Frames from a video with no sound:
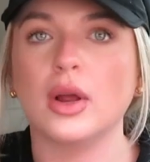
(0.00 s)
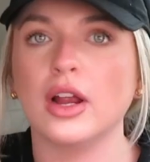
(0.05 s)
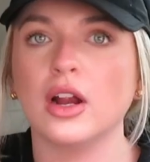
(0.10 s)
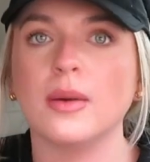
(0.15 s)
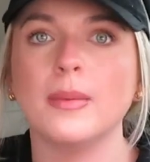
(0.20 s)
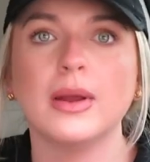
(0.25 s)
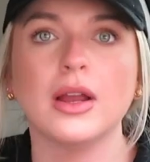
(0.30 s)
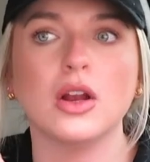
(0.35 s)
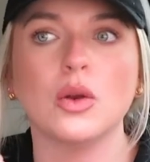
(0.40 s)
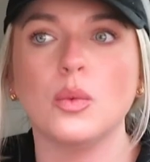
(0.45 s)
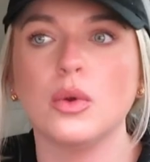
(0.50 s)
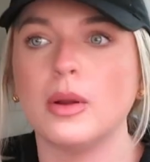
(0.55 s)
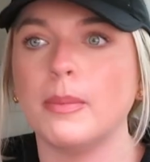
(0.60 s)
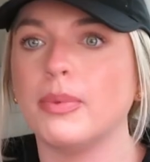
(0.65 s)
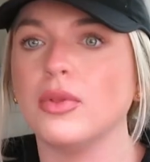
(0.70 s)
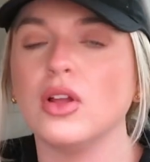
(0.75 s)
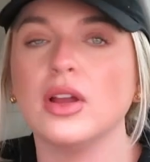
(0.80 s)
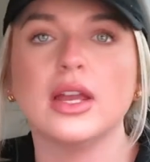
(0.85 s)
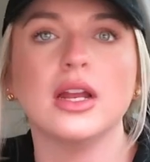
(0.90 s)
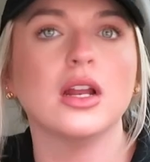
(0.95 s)
where am I going to want
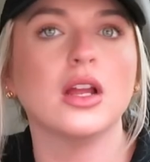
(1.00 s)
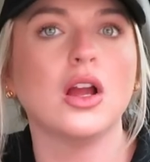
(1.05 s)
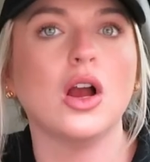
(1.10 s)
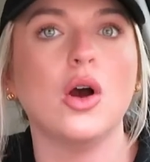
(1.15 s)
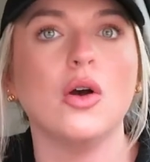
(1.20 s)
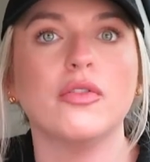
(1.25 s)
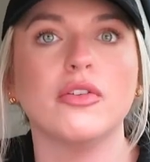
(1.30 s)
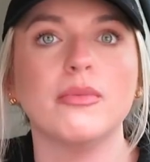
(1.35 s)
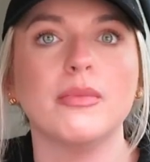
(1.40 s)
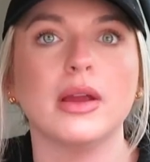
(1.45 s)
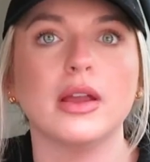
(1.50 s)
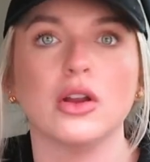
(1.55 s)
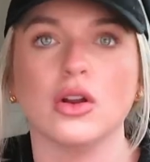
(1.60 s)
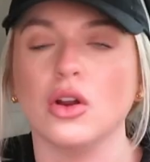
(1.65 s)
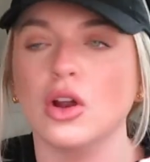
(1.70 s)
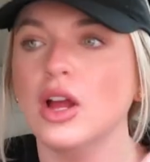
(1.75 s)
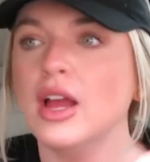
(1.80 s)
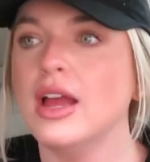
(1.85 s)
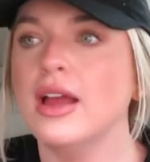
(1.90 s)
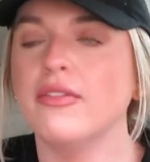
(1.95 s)
to plug in a coffee
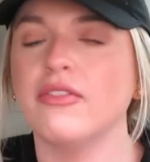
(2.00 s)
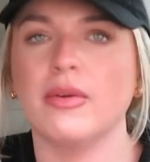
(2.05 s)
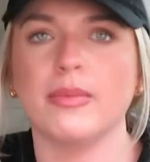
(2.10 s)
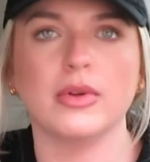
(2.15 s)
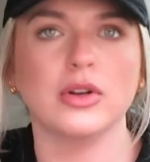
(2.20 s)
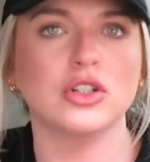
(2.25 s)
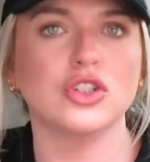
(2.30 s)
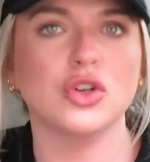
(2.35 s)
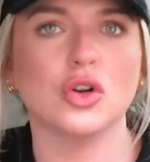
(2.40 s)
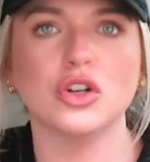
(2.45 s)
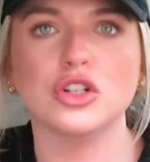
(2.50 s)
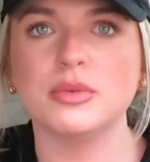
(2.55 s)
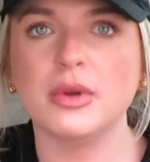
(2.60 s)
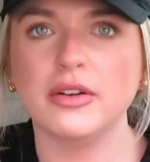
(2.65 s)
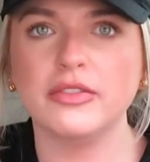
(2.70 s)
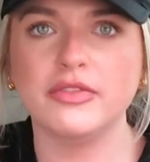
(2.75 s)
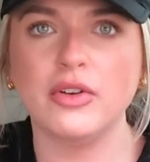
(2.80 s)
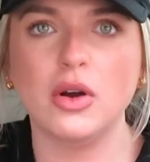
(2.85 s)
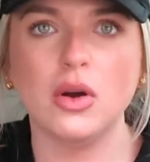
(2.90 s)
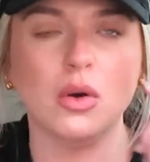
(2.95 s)
maker? If I'm going to charge
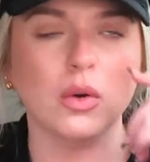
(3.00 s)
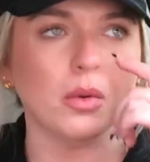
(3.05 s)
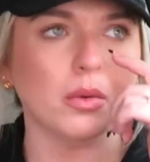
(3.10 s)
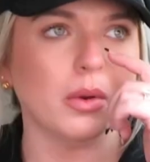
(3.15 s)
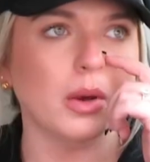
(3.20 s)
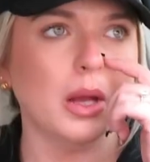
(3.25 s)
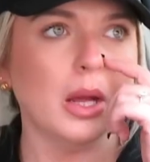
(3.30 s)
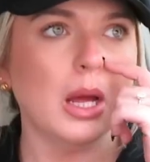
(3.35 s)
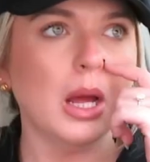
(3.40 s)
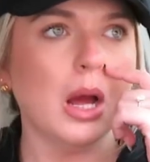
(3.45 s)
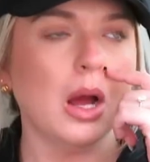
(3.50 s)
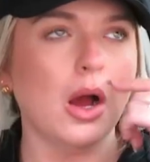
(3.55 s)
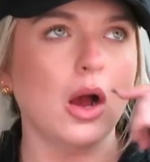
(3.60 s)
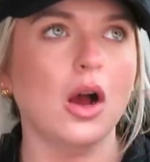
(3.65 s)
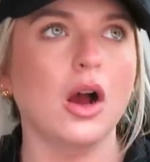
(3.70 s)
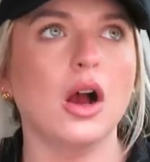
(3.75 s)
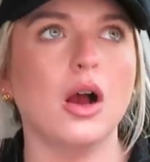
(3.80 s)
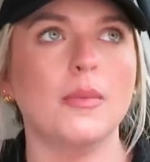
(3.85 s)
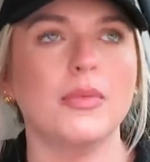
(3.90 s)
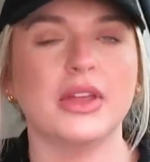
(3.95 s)
my phone,
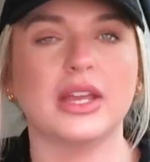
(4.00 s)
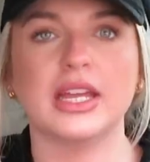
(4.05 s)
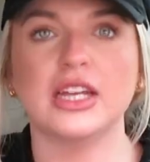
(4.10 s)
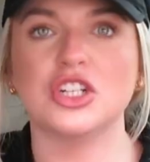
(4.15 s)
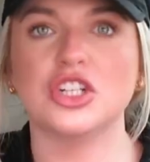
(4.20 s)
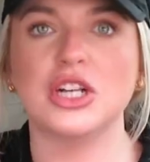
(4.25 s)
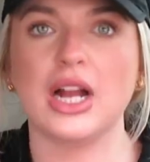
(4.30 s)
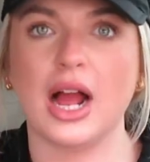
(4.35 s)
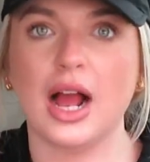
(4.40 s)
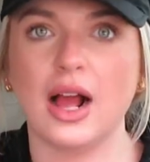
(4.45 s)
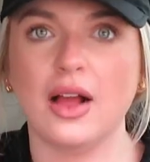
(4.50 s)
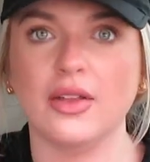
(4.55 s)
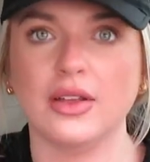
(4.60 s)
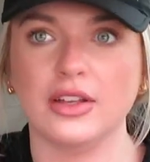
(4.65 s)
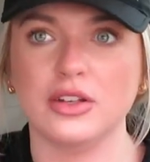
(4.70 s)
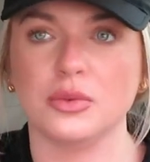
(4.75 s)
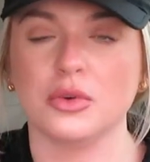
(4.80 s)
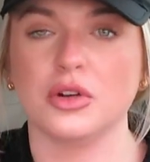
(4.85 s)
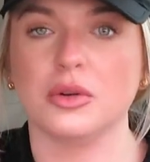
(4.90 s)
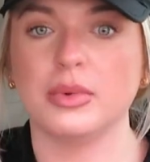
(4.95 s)
the kitchen
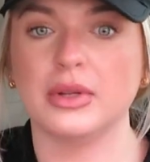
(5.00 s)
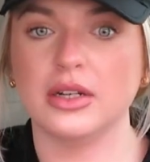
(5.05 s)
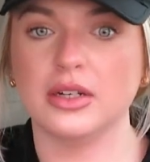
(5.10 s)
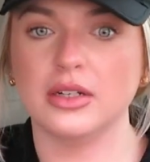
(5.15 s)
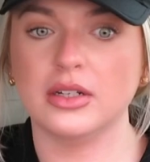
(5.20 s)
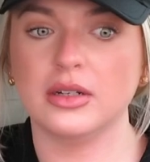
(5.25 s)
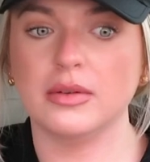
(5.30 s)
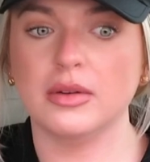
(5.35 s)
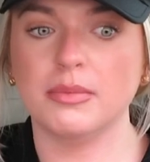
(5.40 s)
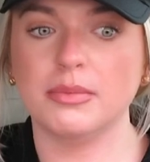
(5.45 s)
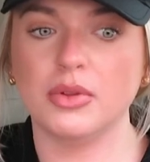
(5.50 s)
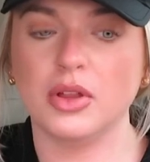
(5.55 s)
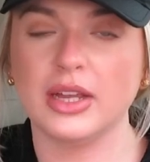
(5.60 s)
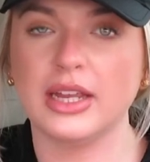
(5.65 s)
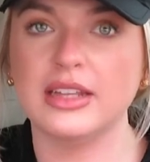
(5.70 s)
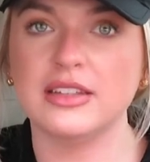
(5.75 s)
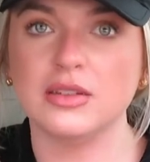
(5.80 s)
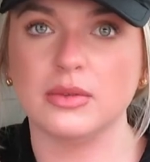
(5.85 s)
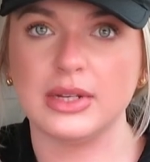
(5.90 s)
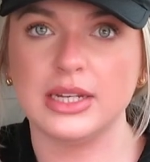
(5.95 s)
island, we're going to put
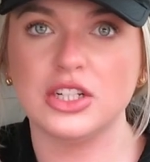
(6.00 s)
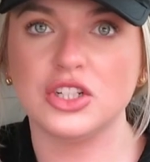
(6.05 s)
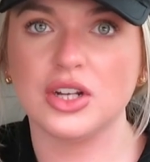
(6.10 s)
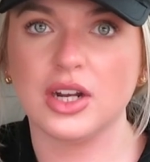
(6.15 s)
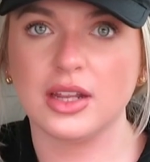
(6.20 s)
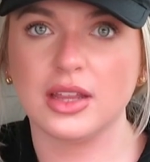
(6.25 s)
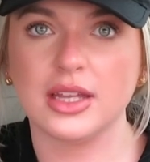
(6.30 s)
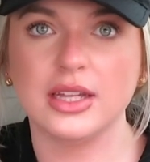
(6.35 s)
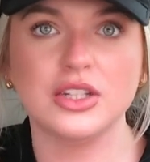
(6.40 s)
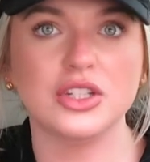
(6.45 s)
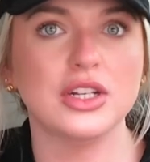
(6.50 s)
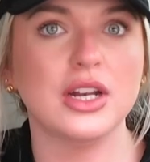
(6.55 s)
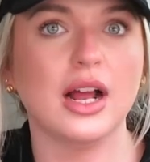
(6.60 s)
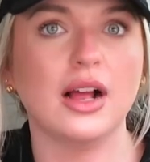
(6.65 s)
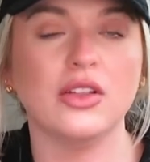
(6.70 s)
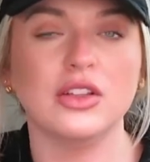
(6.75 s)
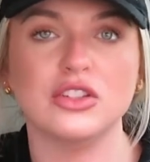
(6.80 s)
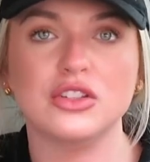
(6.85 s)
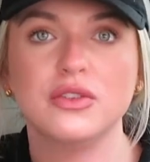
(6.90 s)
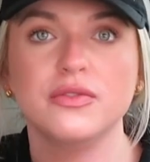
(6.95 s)
plugins on each side of the kitchen
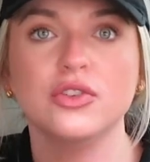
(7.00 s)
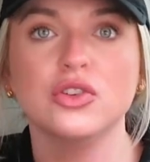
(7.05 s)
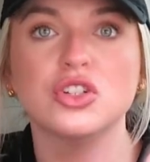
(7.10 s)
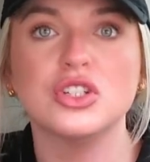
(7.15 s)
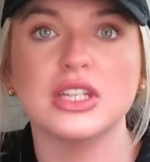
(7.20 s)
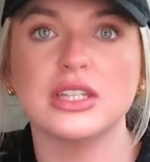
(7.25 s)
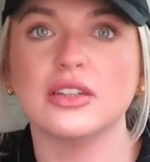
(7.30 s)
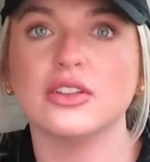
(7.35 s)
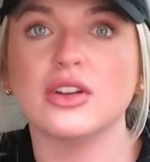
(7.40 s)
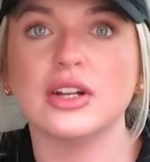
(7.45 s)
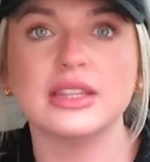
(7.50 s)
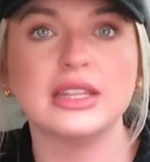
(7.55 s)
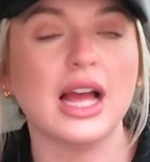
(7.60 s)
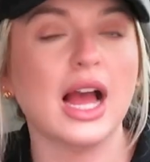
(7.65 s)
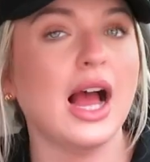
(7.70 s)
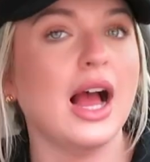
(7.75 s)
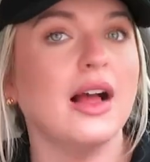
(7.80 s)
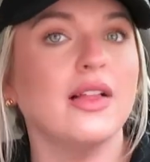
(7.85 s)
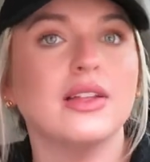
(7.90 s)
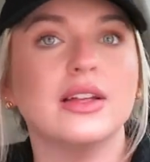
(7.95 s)
island. So if you're sitting there at the
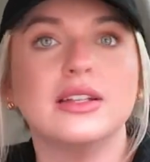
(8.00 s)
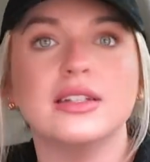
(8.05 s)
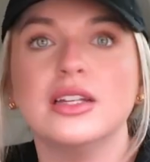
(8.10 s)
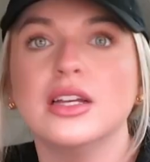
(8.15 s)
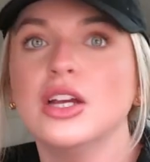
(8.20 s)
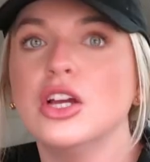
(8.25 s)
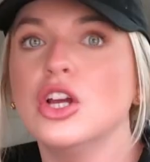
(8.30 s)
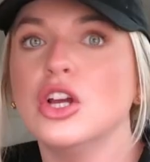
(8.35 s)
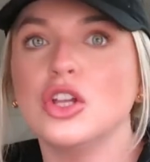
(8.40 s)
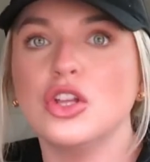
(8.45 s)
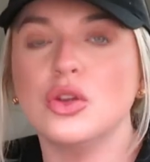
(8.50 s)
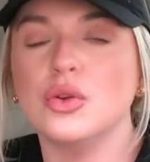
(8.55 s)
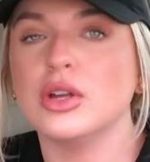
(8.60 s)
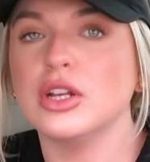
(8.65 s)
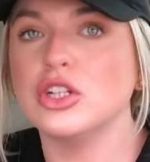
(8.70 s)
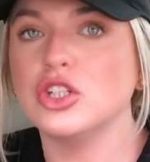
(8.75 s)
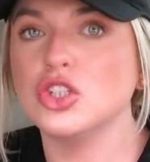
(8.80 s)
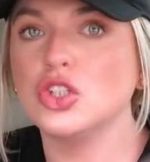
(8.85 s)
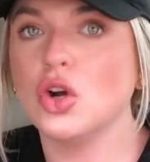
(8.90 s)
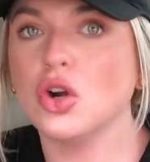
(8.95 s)
island, you
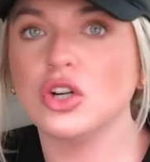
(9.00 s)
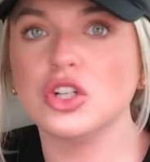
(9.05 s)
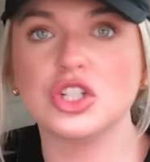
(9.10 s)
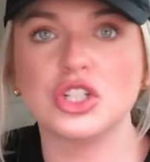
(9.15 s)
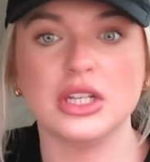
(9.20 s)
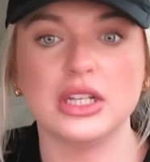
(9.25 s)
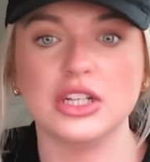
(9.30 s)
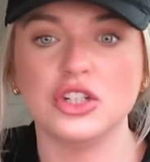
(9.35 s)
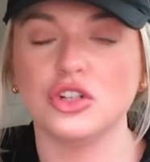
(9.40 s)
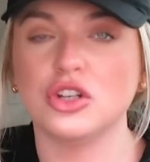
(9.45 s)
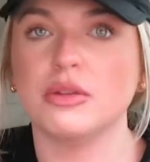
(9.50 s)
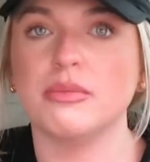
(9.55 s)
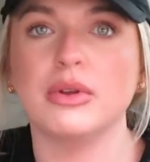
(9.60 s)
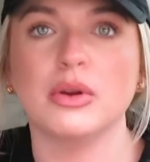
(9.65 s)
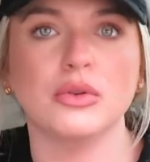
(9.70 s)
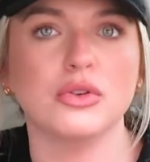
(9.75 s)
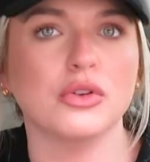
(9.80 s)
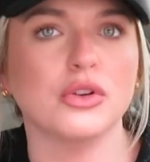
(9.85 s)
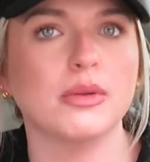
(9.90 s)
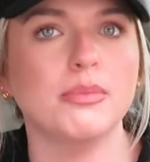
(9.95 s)
can charge things. You can be
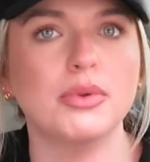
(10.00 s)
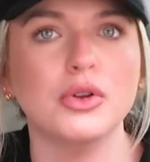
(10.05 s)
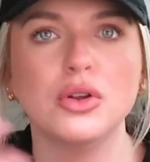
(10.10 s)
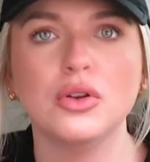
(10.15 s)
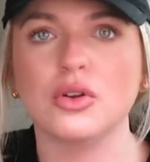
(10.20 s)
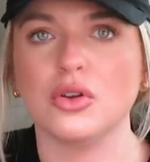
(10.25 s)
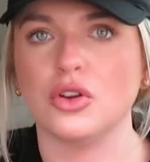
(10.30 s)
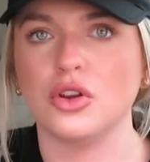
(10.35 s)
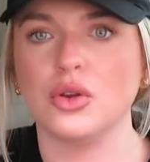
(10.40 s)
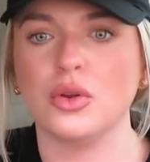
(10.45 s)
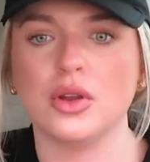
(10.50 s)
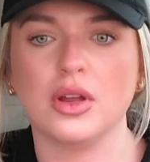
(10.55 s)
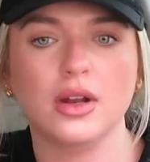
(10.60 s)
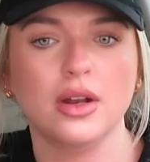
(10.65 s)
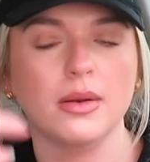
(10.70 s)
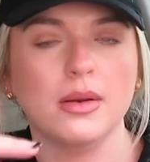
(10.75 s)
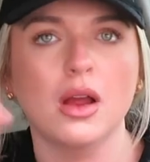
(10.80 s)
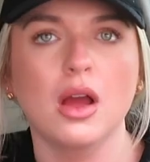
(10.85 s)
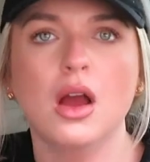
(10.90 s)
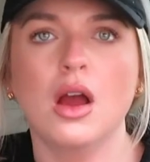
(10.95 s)
on your computer. You
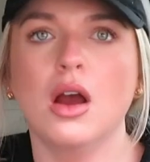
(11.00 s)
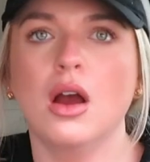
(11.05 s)
can.